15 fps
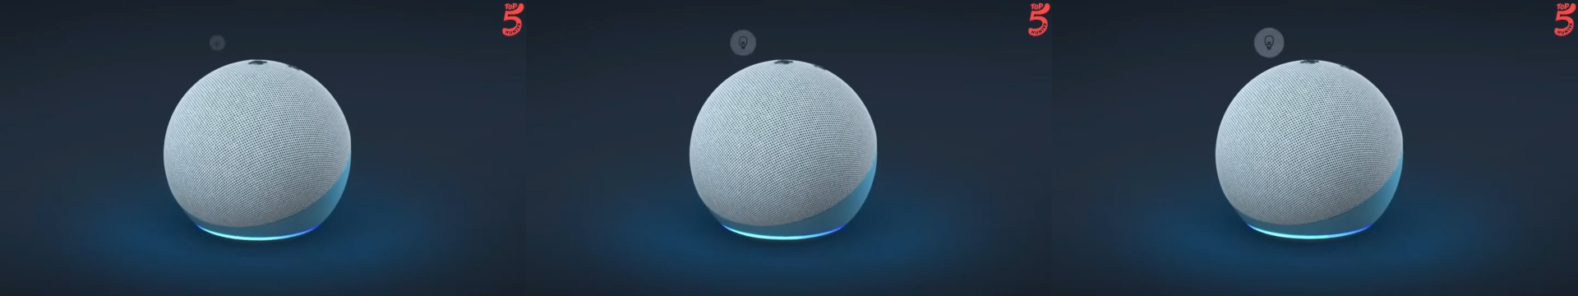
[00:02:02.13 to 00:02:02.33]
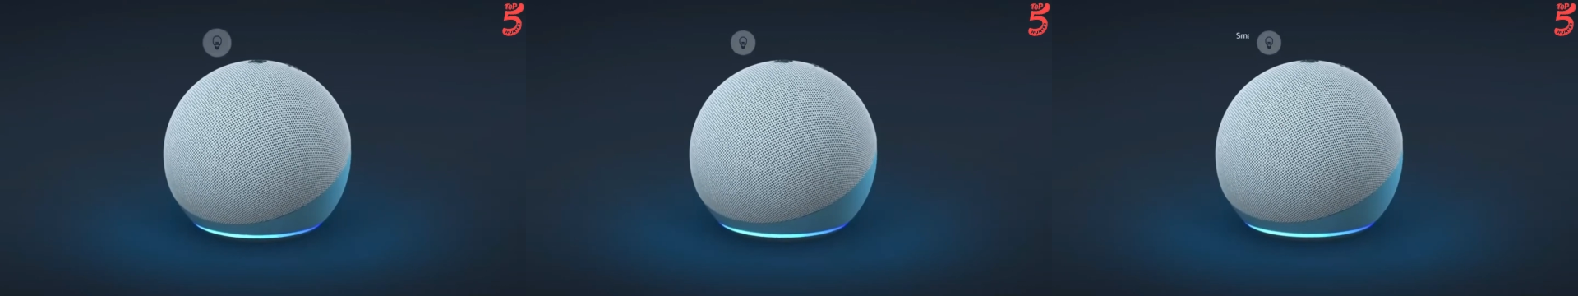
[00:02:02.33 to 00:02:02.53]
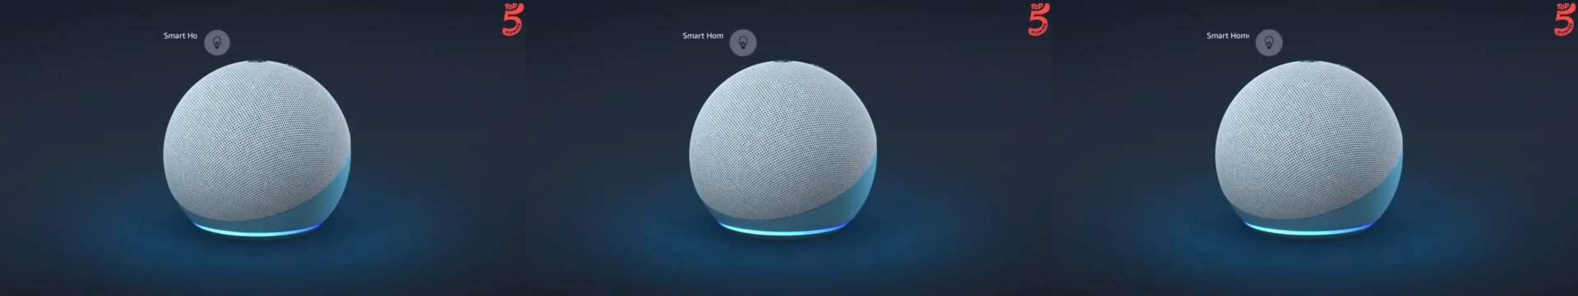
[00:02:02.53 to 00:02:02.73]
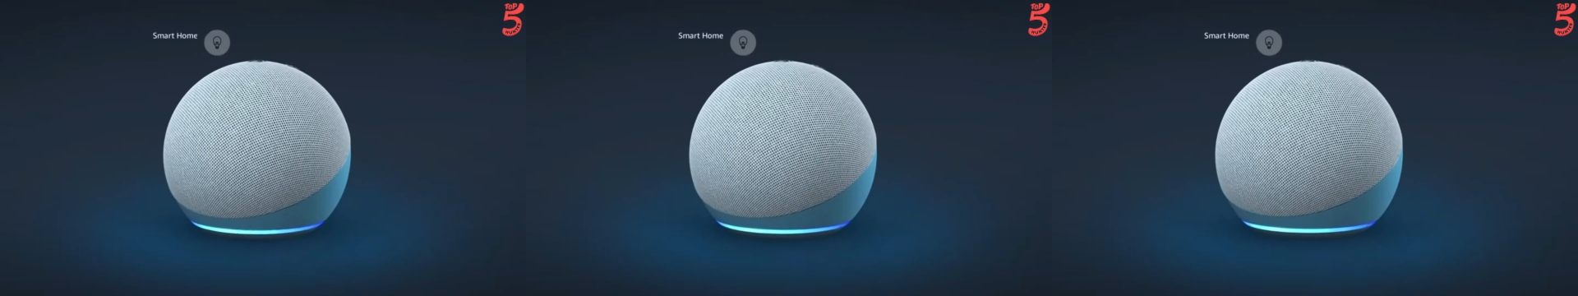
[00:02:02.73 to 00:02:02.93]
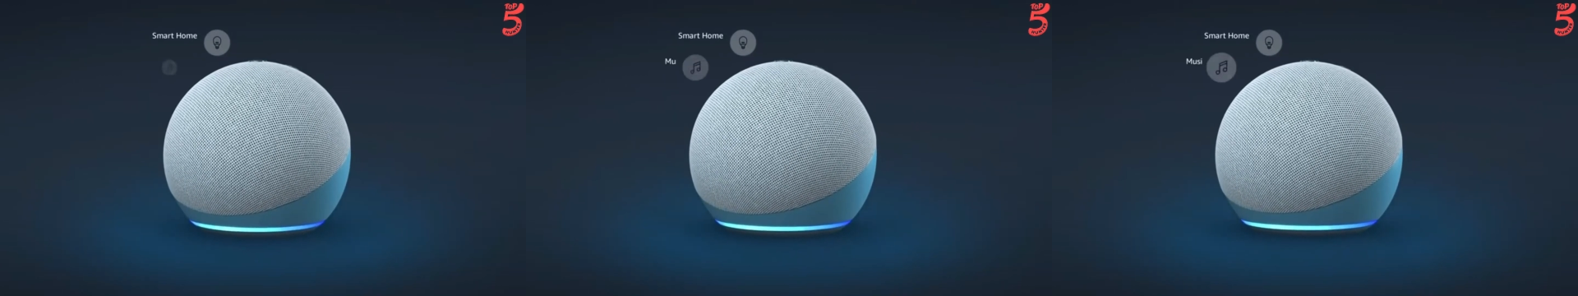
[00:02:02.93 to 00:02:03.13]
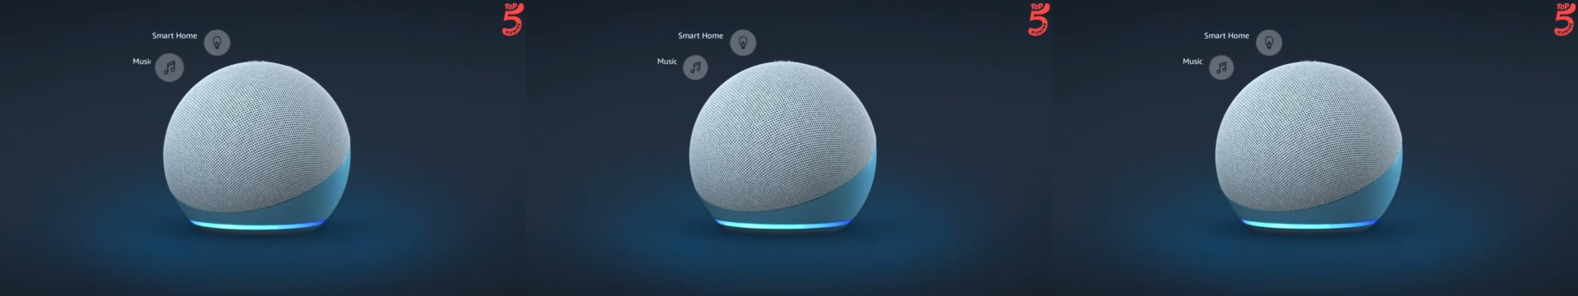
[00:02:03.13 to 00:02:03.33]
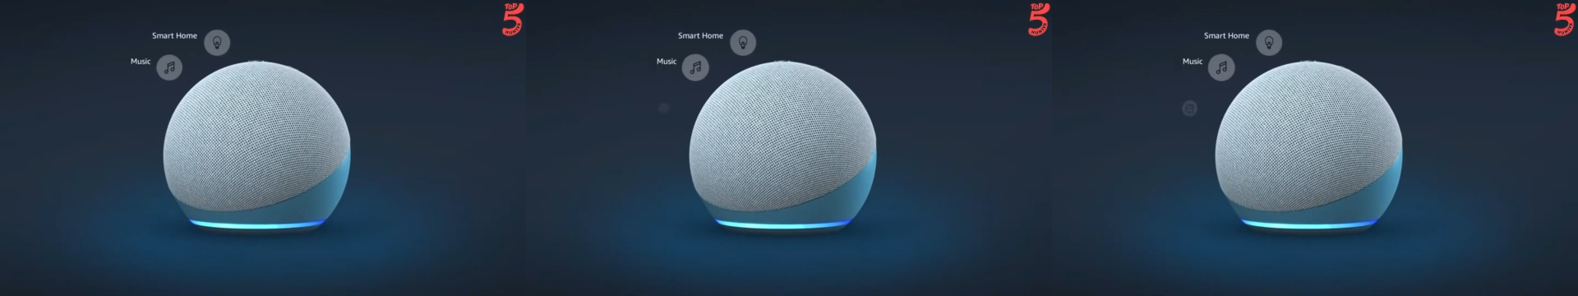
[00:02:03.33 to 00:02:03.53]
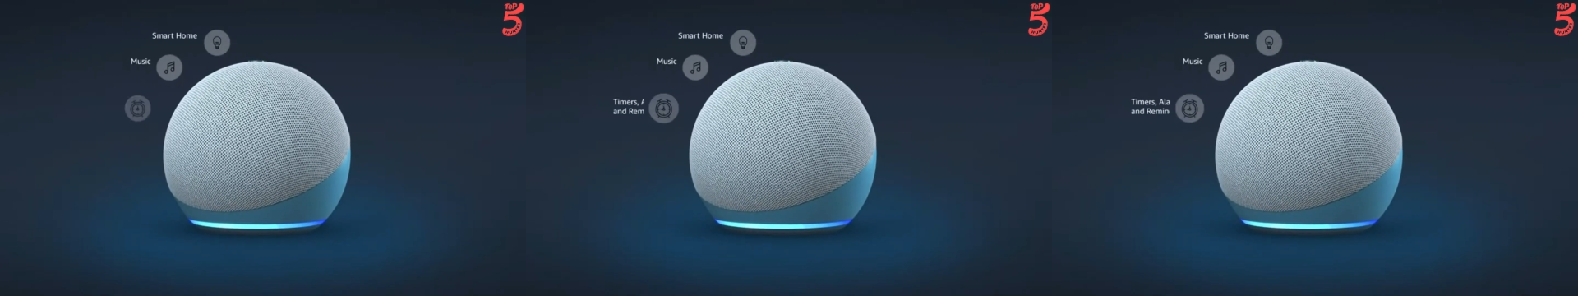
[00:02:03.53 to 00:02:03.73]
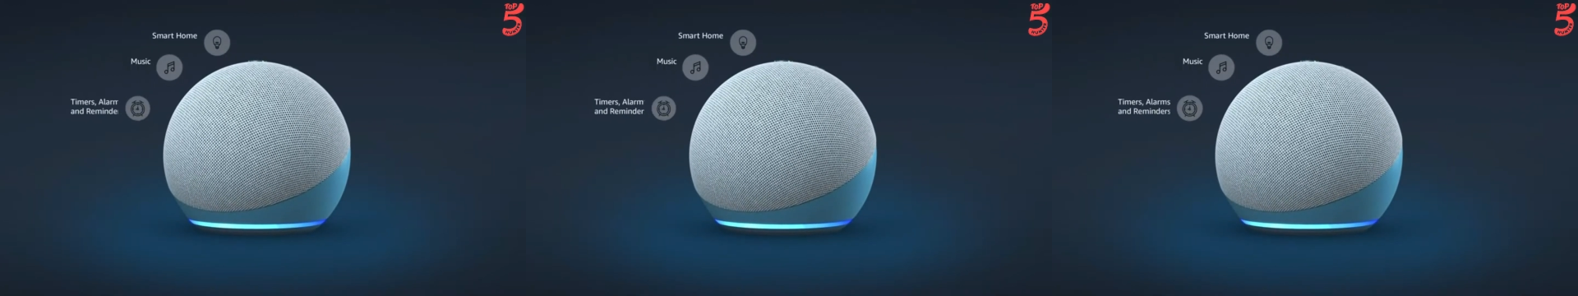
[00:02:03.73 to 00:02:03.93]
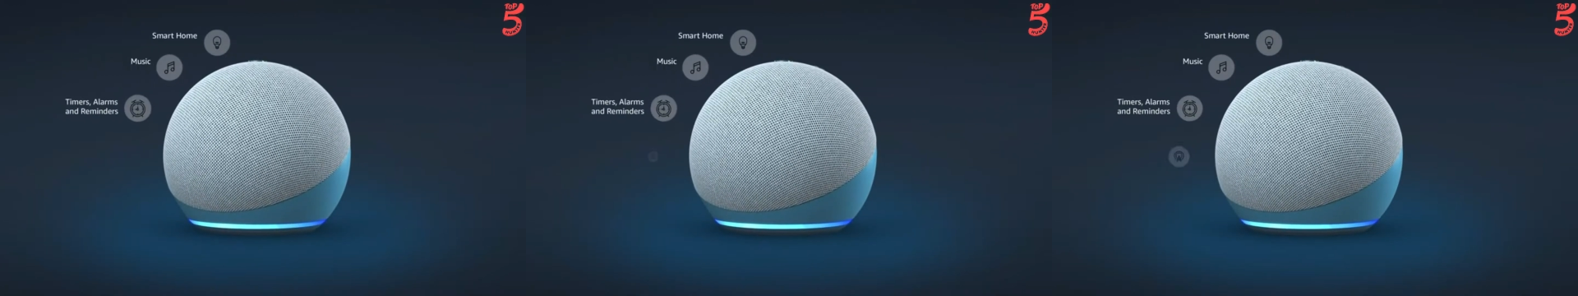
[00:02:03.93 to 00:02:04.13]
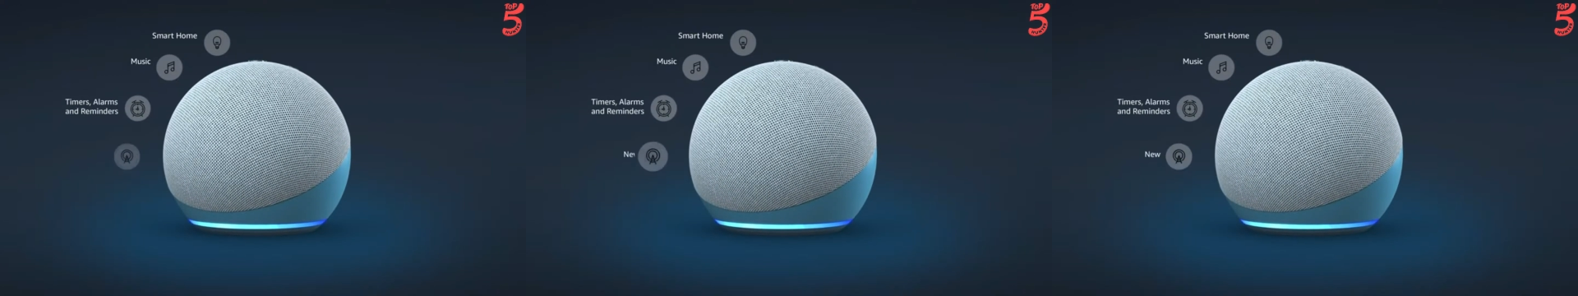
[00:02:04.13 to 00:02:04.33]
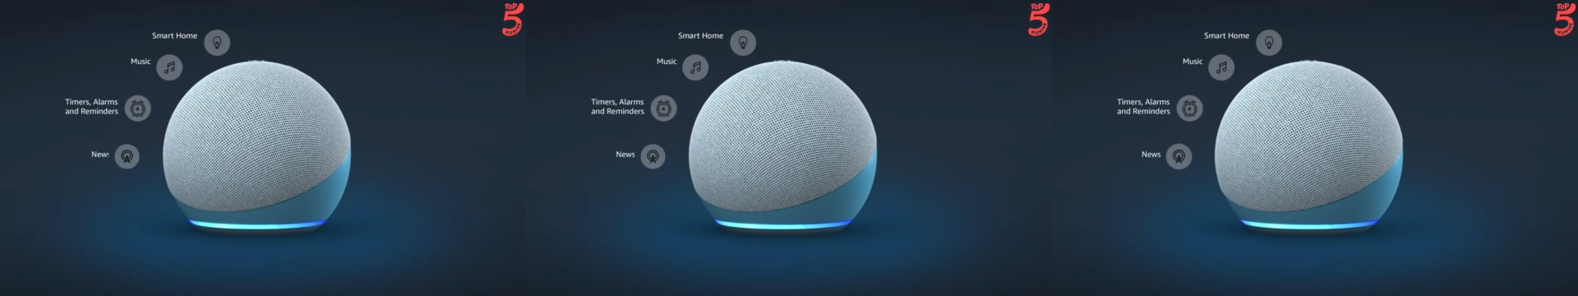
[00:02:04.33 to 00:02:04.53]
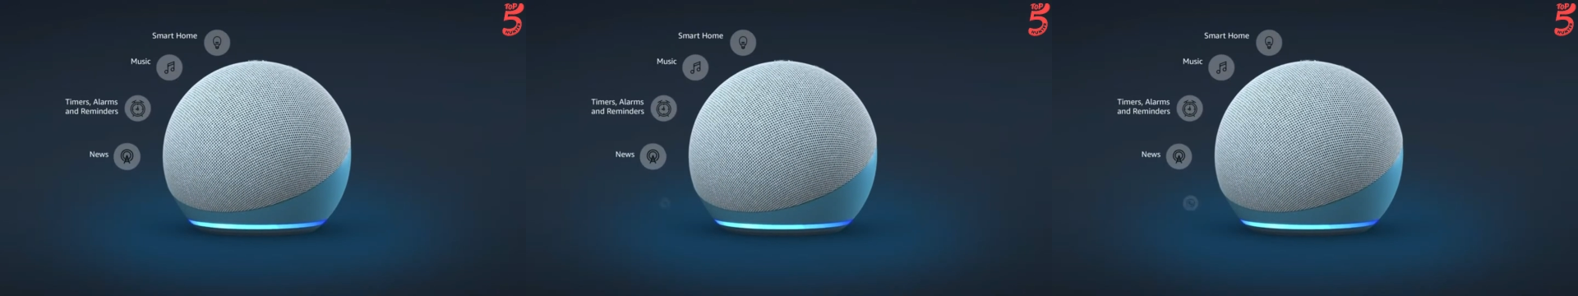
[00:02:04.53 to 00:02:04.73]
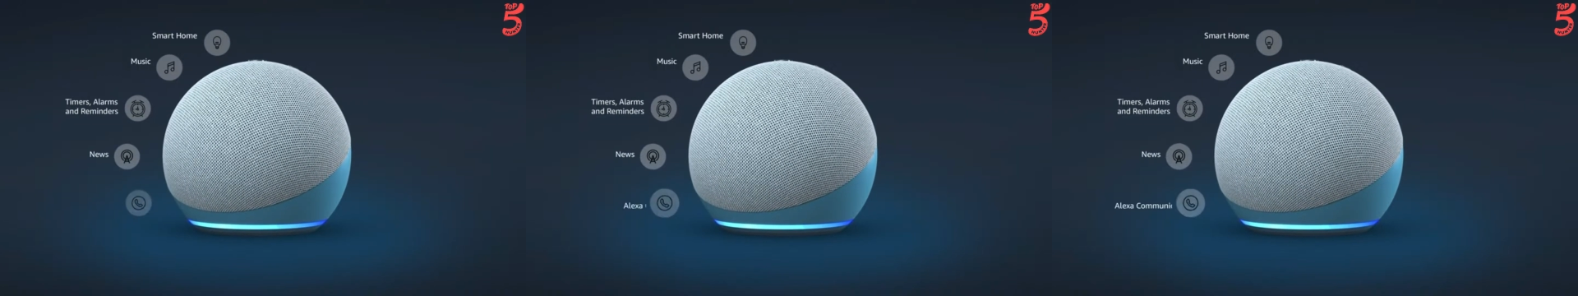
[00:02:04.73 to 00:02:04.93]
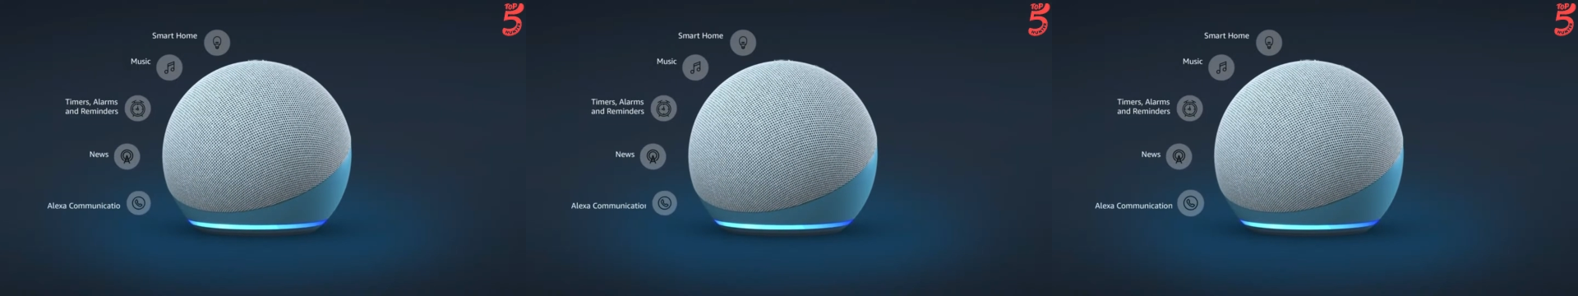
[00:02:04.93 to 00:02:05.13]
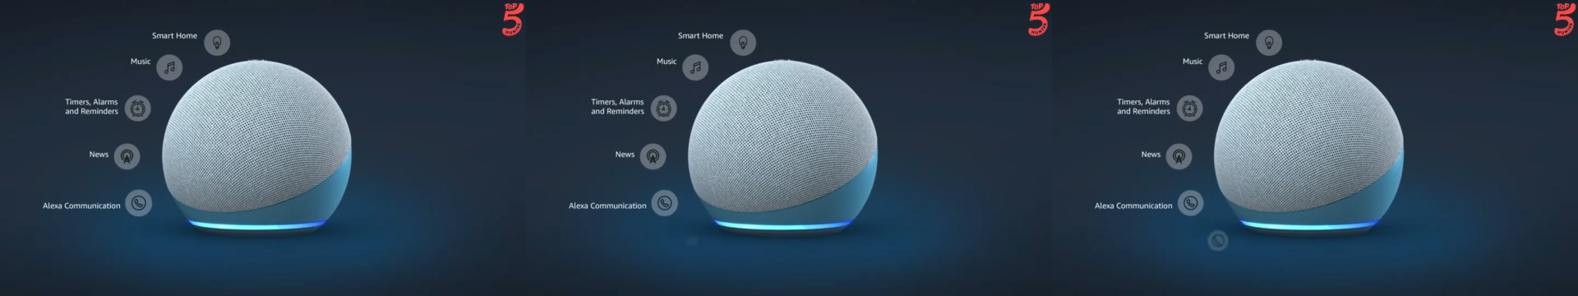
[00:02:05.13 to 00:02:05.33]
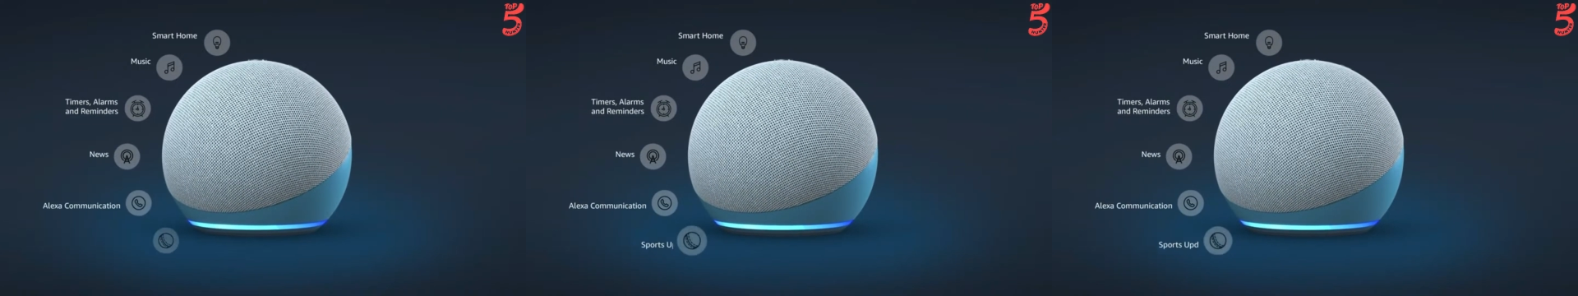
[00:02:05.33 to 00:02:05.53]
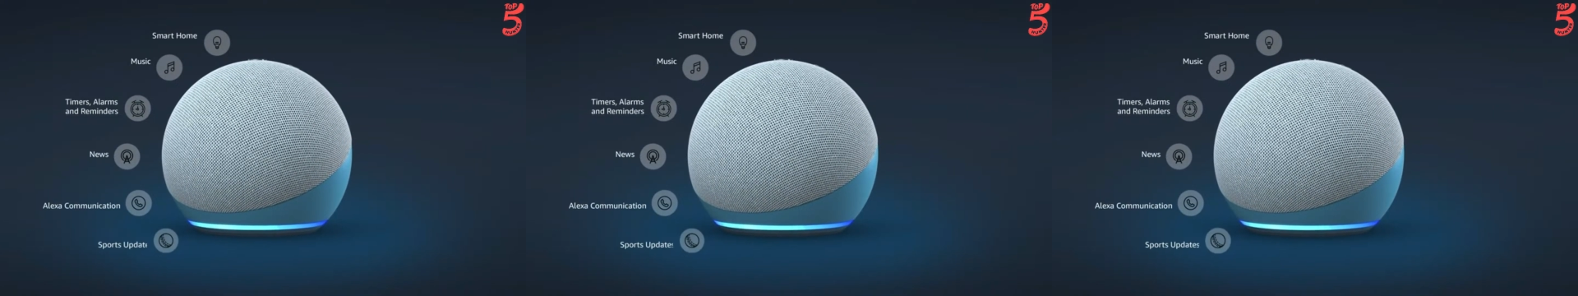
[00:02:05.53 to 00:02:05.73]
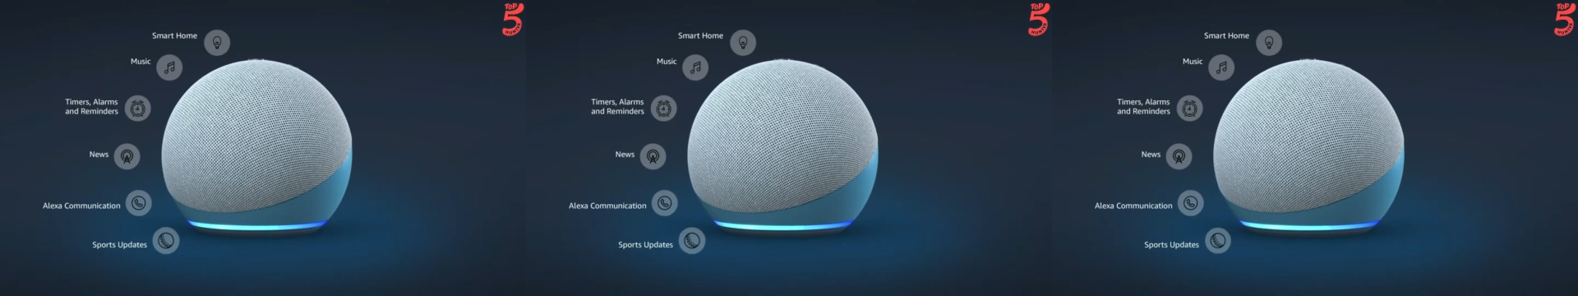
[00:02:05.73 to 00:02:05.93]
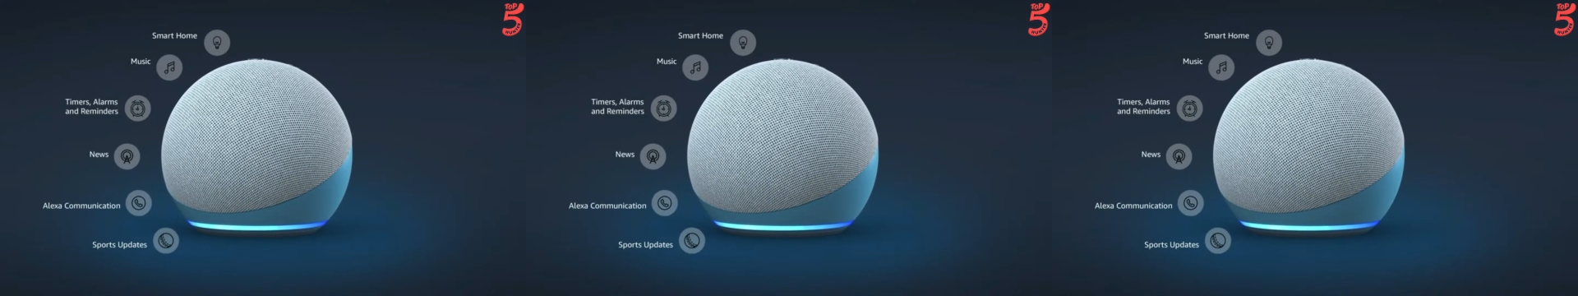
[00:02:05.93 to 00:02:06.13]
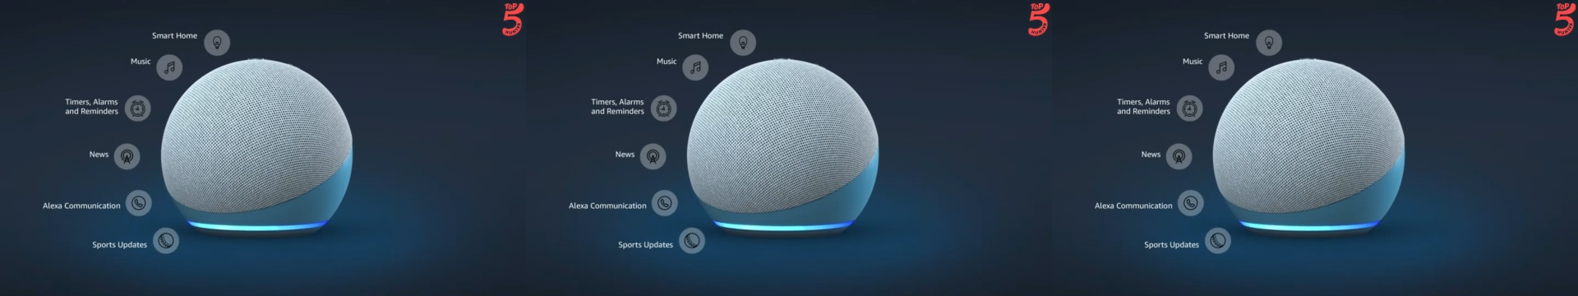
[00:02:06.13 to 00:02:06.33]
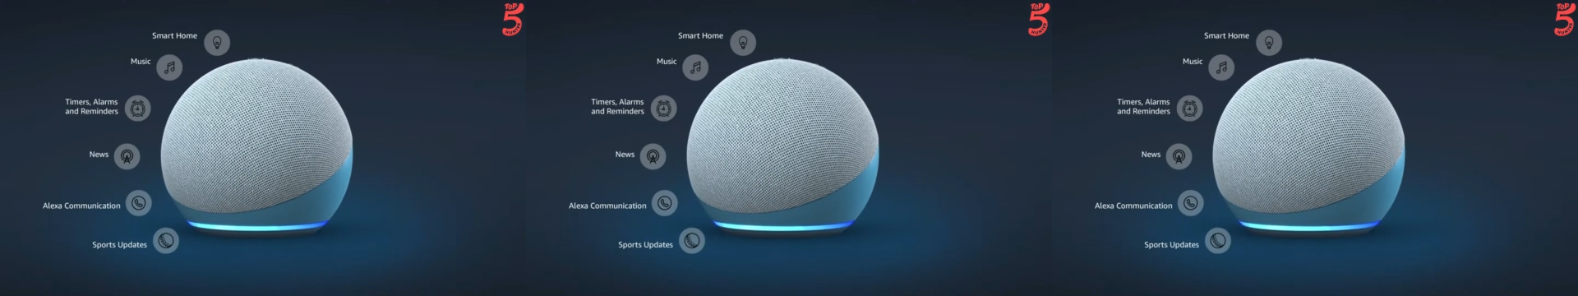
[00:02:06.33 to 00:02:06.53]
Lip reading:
Nobody's mouth can be seen.